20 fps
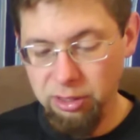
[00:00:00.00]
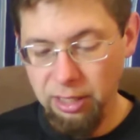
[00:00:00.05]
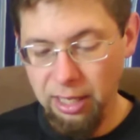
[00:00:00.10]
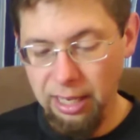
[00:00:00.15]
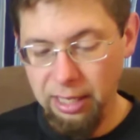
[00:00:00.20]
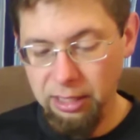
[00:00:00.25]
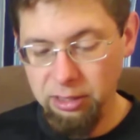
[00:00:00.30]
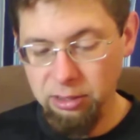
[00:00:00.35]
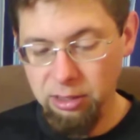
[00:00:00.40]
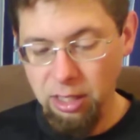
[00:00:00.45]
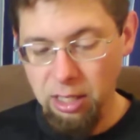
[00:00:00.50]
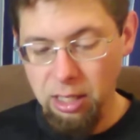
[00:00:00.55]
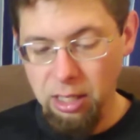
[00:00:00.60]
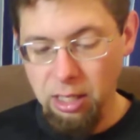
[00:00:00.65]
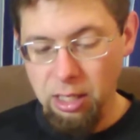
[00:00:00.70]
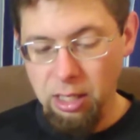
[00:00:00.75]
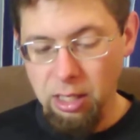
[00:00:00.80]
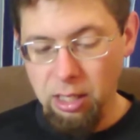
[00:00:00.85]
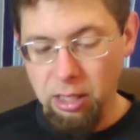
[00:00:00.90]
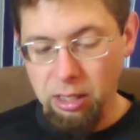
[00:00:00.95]
acts,
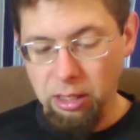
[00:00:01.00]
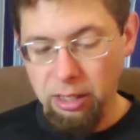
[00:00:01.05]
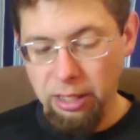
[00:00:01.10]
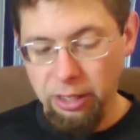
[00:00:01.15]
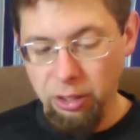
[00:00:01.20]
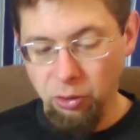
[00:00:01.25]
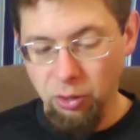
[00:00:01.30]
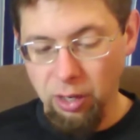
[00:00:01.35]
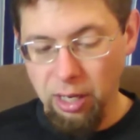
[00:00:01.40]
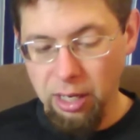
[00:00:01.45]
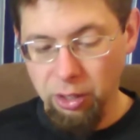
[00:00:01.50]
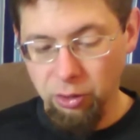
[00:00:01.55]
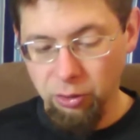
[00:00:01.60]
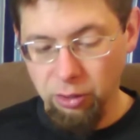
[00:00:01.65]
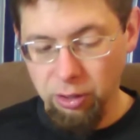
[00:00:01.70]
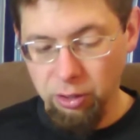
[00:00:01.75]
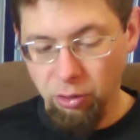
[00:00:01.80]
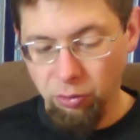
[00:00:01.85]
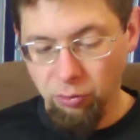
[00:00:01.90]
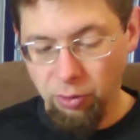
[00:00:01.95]
let your anger
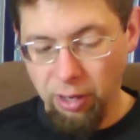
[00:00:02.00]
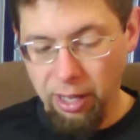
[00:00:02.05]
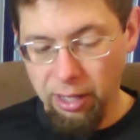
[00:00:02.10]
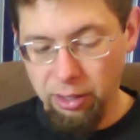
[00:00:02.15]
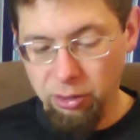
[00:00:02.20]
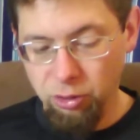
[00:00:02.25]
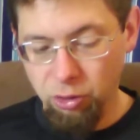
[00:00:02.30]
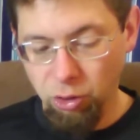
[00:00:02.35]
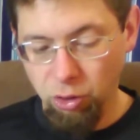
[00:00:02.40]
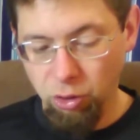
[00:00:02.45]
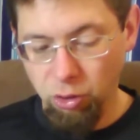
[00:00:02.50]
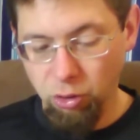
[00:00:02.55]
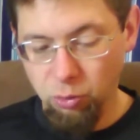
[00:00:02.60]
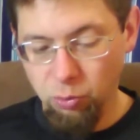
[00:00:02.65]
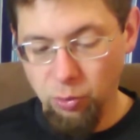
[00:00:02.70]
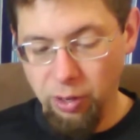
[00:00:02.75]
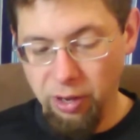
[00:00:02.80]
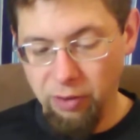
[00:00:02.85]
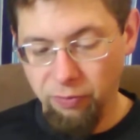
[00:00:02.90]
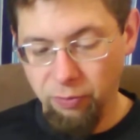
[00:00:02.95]
and your wrath turn
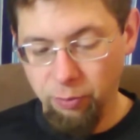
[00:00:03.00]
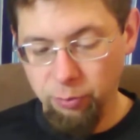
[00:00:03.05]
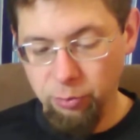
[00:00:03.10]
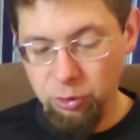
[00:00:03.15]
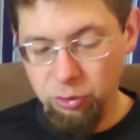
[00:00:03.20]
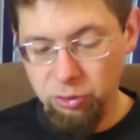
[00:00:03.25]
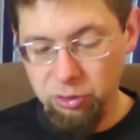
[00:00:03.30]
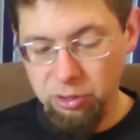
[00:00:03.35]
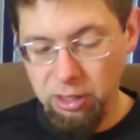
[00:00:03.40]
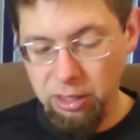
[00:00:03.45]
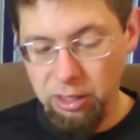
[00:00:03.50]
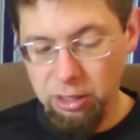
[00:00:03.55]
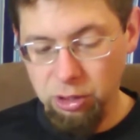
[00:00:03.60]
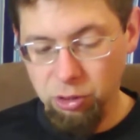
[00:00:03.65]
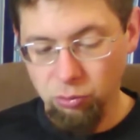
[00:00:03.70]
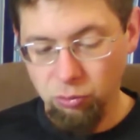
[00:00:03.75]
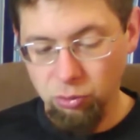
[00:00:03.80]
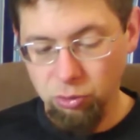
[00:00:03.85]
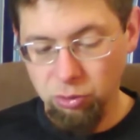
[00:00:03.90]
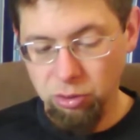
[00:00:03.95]
away from your city
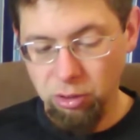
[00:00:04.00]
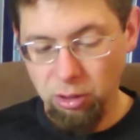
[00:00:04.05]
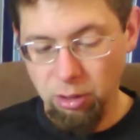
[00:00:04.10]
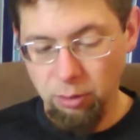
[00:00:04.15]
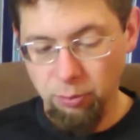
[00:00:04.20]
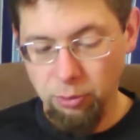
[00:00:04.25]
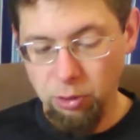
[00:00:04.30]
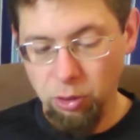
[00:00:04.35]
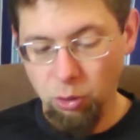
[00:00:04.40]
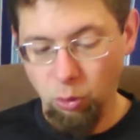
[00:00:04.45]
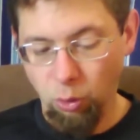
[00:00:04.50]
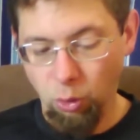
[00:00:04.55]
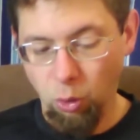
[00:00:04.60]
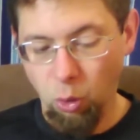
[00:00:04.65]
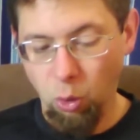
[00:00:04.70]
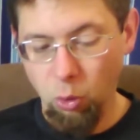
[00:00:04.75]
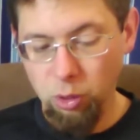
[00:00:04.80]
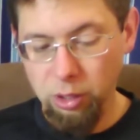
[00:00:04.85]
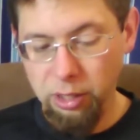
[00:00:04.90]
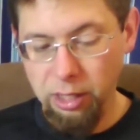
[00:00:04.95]
Jerusalem, your
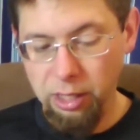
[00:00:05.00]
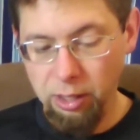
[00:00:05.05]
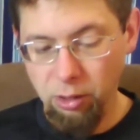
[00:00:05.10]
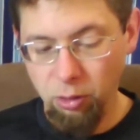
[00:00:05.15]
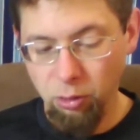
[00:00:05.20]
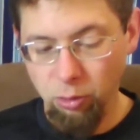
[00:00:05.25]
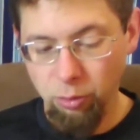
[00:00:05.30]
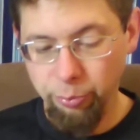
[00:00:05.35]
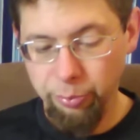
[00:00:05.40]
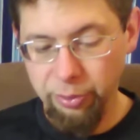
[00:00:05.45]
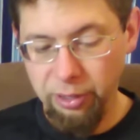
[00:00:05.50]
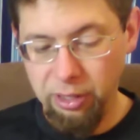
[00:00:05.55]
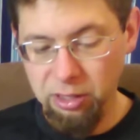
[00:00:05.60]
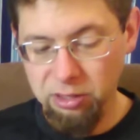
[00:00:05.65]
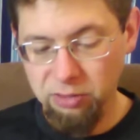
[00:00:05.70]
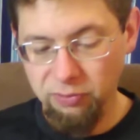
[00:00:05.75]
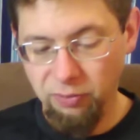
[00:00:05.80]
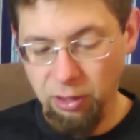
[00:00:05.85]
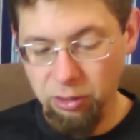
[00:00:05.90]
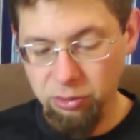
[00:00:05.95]
holy hill,
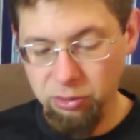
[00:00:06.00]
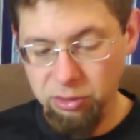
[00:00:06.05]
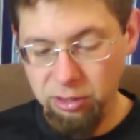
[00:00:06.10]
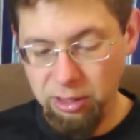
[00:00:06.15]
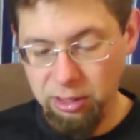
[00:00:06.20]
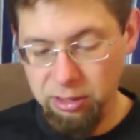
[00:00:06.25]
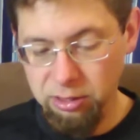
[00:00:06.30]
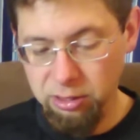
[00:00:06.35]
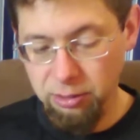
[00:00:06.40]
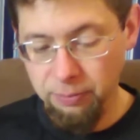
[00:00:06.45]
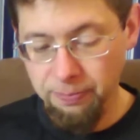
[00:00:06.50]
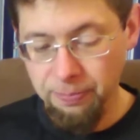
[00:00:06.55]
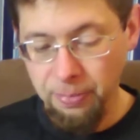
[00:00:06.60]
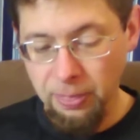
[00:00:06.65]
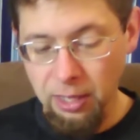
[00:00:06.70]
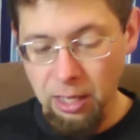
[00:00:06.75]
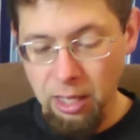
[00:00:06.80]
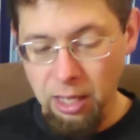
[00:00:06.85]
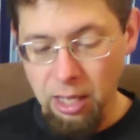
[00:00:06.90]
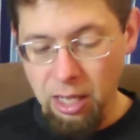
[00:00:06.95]
because of our sins
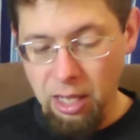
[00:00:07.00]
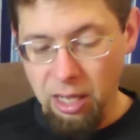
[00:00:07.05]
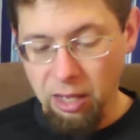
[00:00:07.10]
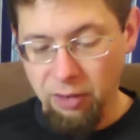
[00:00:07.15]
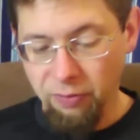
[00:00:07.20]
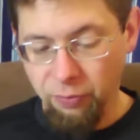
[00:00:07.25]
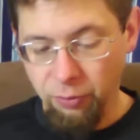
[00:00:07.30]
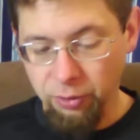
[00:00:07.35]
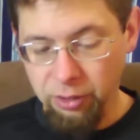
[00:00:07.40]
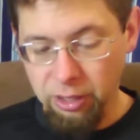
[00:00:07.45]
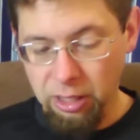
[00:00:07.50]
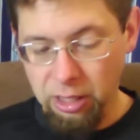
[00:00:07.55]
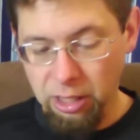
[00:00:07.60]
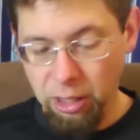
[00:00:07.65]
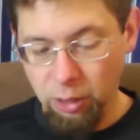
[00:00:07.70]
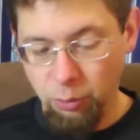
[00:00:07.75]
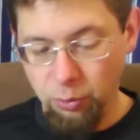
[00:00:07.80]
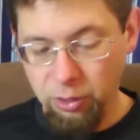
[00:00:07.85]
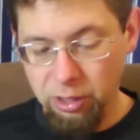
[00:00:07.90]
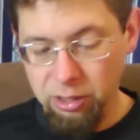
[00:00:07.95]
and for the
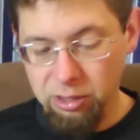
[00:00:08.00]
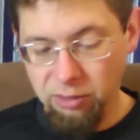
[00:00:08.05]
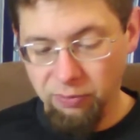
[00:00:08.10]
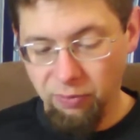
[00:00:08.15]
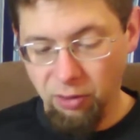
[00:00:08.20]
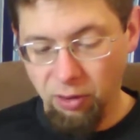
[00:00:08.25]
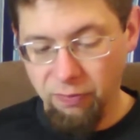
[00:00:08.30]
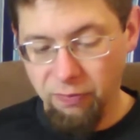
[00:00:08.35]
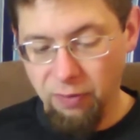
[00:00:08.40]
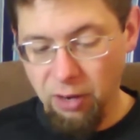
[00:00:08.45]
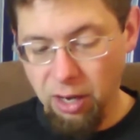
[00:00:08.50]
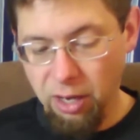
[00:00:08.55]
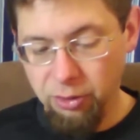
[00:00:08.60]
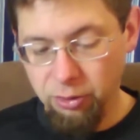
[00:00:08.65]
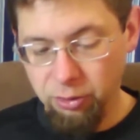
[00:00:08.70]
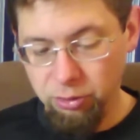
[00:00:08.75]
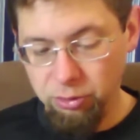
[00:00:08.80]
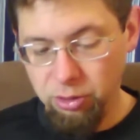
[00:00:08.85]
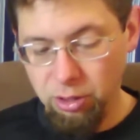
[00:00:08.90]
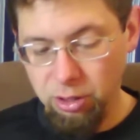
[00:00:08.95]
iniquities of our
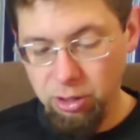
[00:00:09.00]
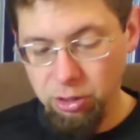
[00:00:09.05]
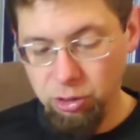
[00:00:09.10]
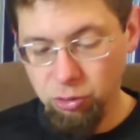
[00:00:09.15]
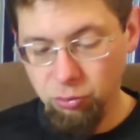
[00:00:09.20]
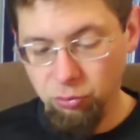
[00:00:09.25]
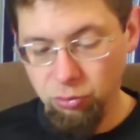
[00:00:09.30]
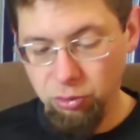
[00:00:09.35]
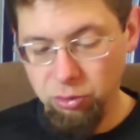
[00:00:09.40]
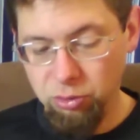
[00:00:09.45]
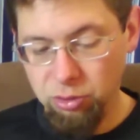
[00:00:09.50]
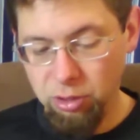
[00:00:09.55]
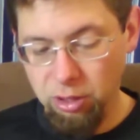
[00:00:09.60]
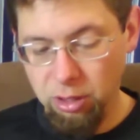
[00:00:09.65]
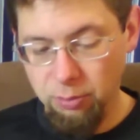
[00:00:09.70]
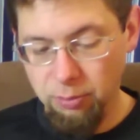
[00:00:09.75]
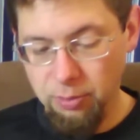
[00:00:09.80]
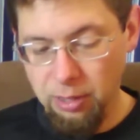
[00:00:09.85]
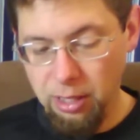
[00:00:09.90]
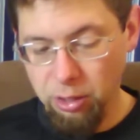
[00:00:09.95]
fathers.
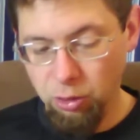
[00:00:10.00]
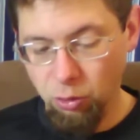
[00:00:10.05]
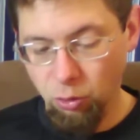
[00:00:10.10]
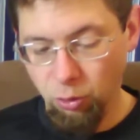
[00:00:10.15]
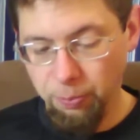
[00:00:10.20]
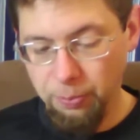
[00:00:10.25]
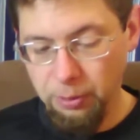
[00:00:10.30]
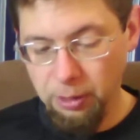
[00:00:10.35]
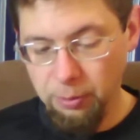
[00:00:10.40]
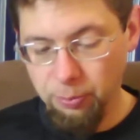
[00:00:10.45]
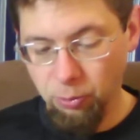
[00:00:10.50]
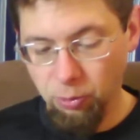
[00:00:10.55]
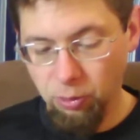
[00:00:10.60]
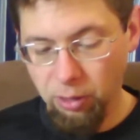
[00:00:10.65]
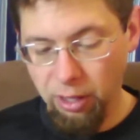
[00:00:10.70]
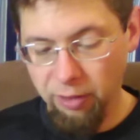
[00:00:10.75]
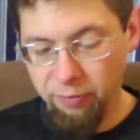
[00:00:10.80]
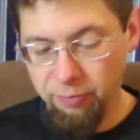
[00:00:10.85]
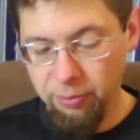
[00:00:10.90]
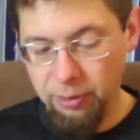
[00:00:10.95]
Jerusalem and your people
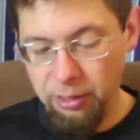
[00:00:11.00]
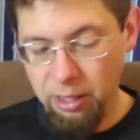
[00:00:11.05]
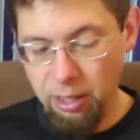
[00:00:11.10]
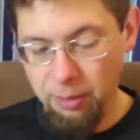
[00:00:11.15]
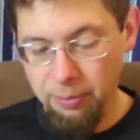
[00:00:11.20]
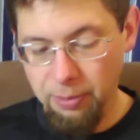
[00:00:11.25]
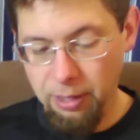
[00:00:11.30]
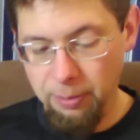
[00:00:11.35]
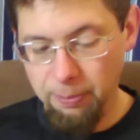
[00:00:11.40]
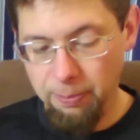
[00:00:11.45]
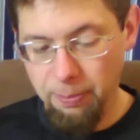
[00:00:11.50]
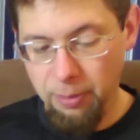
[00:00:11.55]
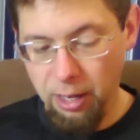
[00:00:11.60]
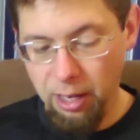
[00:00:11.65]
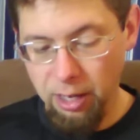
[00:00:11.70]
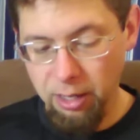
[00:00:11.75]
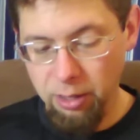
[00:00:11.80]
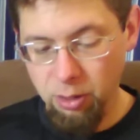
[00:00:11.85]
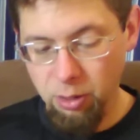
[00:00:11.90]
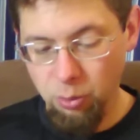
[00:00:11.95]
have become a
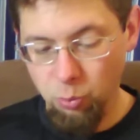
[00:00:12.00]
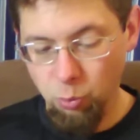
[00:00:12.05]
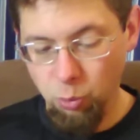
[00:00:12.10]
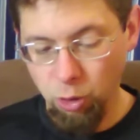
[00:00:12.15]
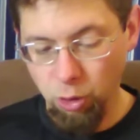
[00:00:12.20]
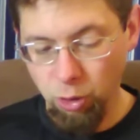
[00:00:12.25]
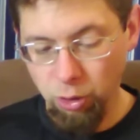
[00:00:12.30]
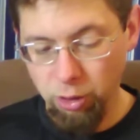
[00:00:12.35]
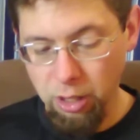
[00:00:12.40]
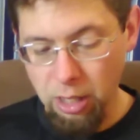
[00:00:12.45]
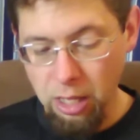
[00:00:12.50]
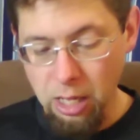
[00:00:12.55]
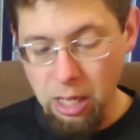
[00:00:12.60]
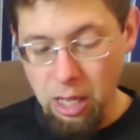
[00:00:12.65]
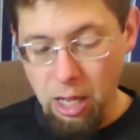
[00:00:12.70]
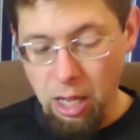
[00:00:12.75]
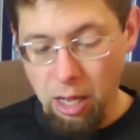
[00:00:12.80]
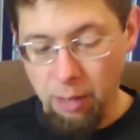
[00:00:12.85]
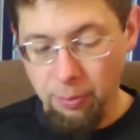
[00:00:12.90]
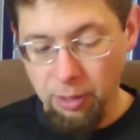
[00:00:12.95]
byword
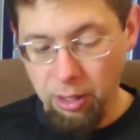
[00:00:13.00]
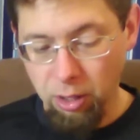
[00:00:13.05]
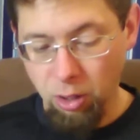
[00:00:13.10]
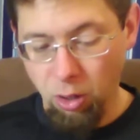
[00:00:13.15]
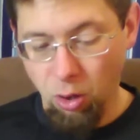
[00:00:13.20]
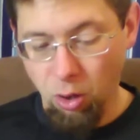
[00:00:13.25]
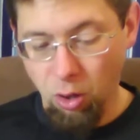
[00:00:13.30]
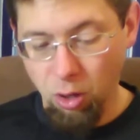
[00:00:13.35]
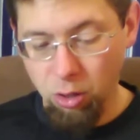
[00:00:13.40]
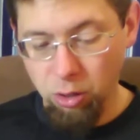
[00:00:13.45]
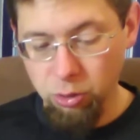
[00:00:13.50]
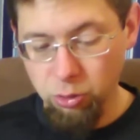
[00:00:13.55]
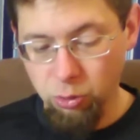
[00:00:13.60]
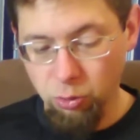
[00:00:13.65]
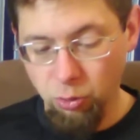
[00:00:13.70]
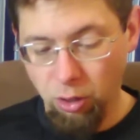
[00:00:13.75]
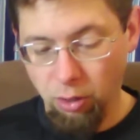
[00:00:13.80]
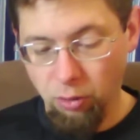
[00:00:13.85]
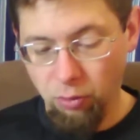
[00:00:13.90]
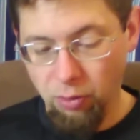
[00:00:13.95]
among all
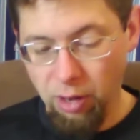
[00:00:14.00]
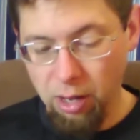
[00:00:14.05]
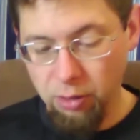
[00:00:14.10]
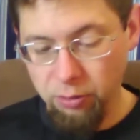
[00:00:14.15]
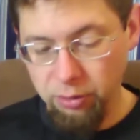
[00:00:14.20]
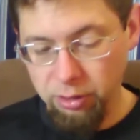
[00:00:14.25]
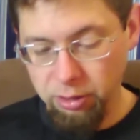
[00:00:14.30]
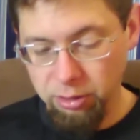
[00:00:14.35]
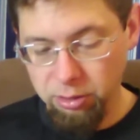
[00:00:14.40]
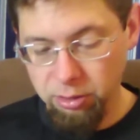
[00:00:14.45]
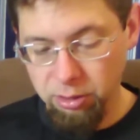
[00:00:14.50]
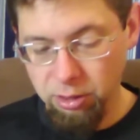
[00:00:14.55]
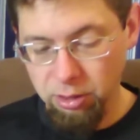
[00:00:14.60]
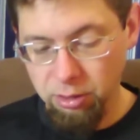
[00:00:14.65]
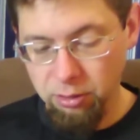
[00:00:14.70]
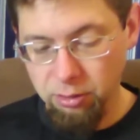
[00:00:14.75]
who are around us.